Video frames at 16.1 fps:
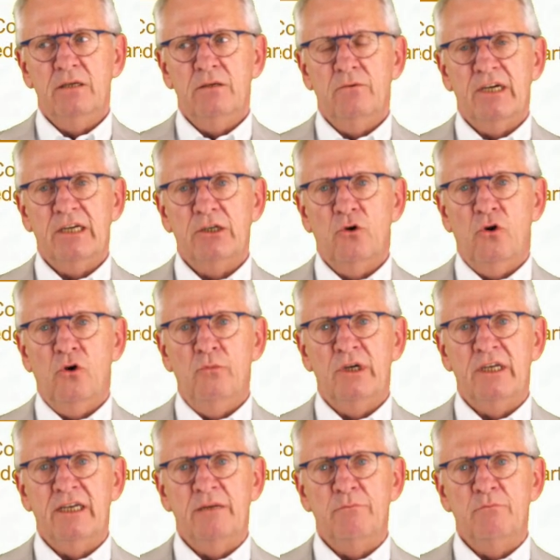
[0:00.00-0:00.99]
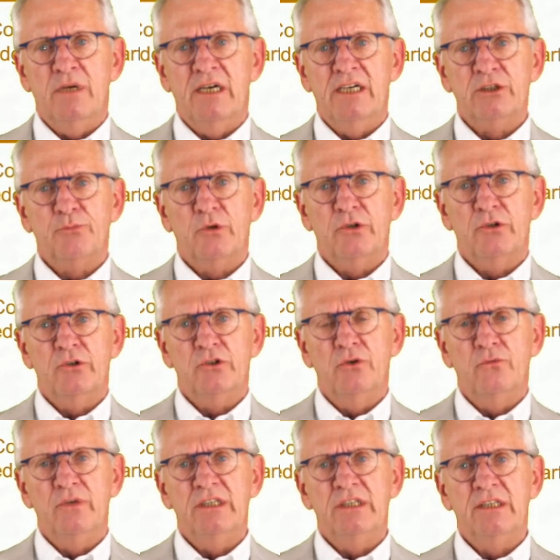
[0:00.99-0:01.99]
Where normally in mass
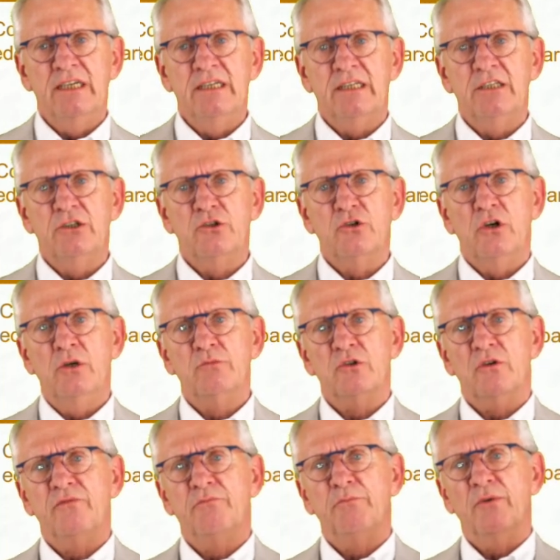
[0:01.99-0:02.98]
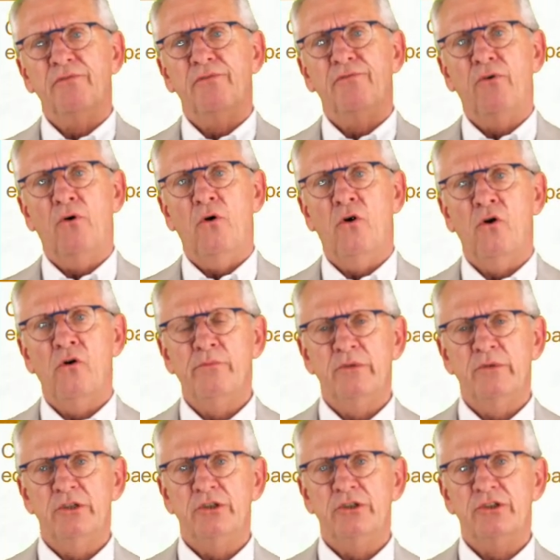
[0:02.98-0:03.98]
production we think in terms of
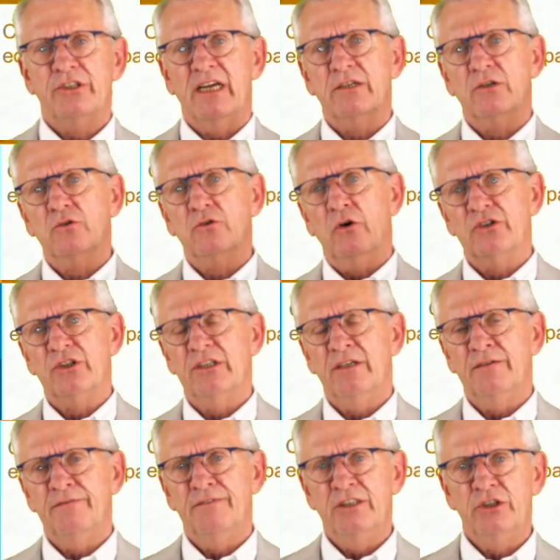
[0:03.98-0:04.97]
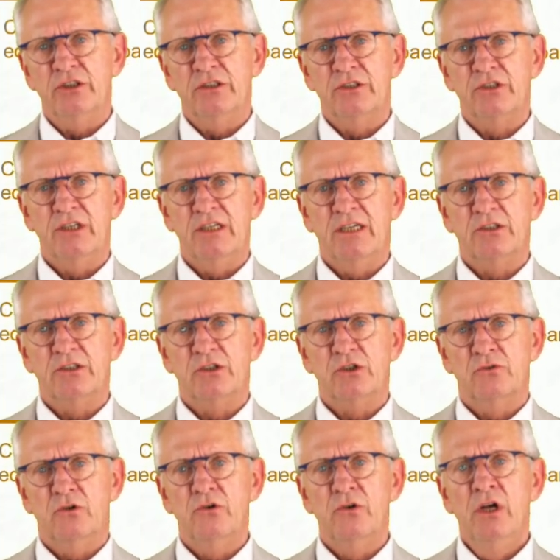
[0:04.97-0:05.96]
performance and cost efficiency and
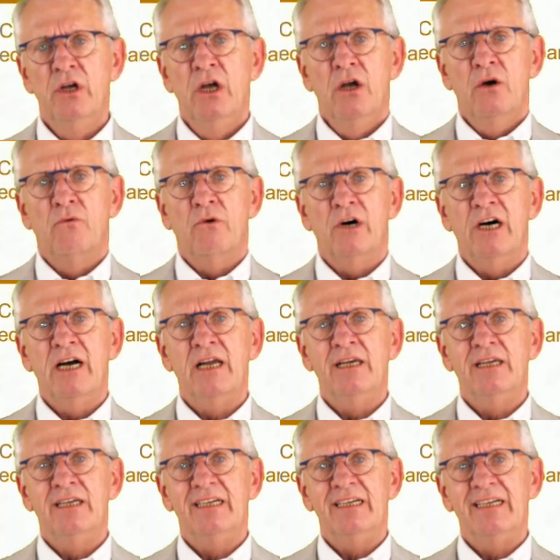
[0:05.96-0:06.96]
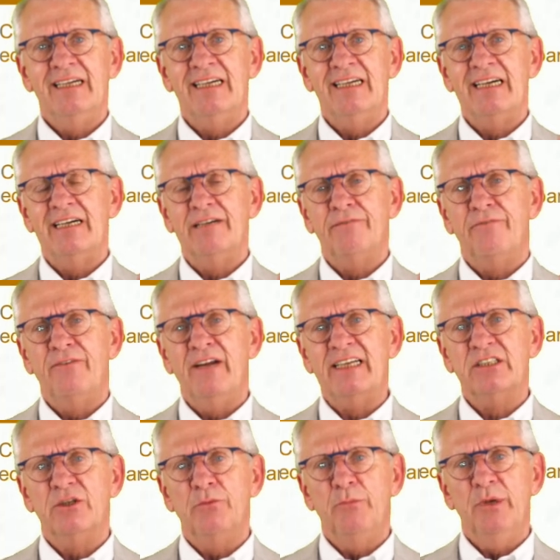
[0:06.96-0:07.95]
so on, while
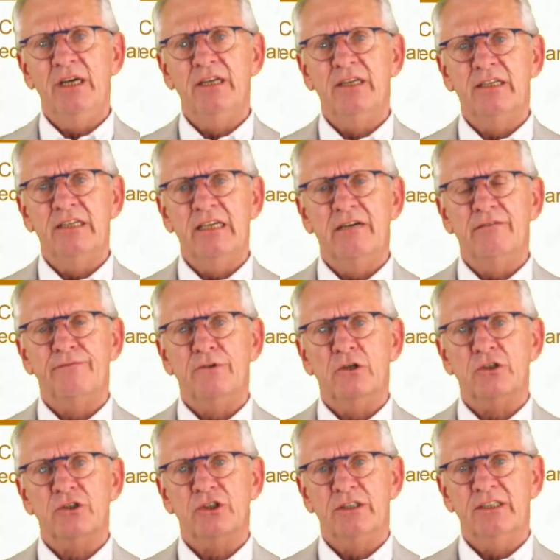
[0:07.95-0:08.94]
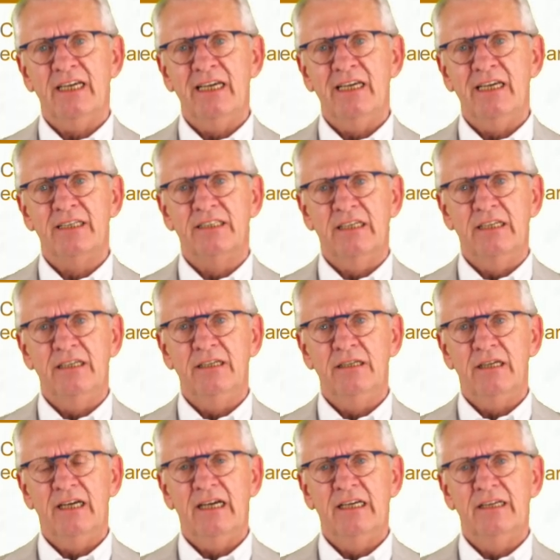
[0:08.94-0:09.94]
flexibility and
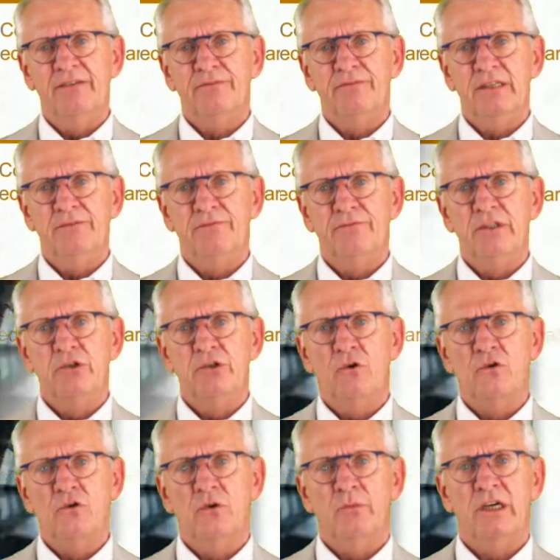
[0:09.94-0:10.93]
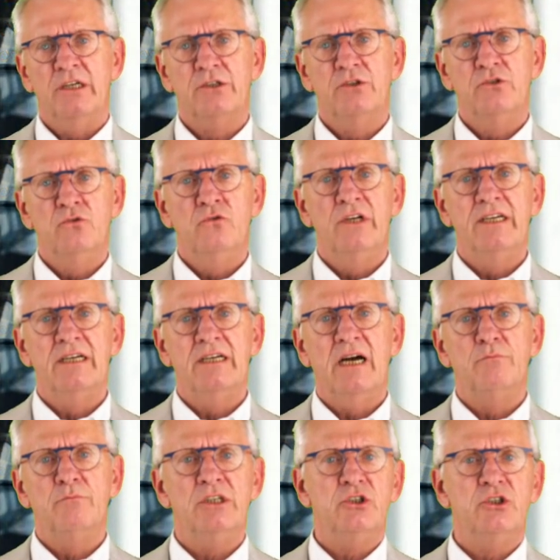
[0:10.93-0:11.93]
versatility, if we talk about tooling,
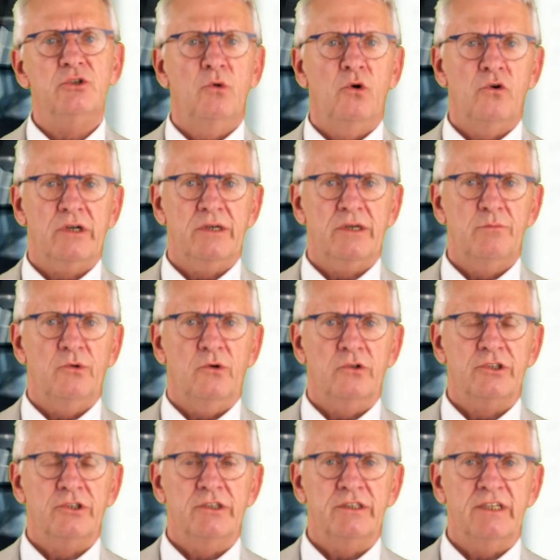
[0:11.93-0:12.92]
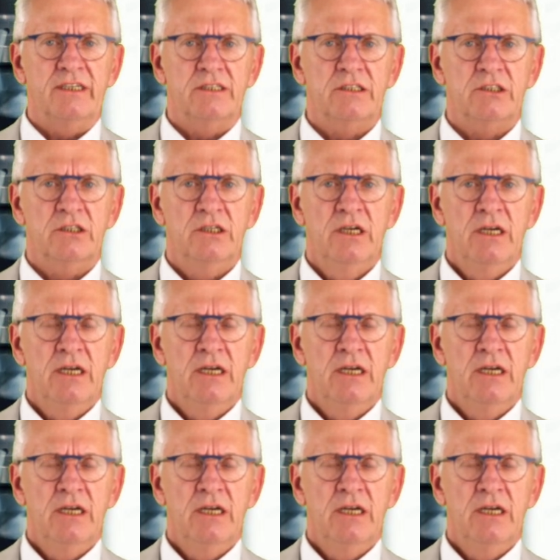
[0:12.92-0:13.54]
are much more important things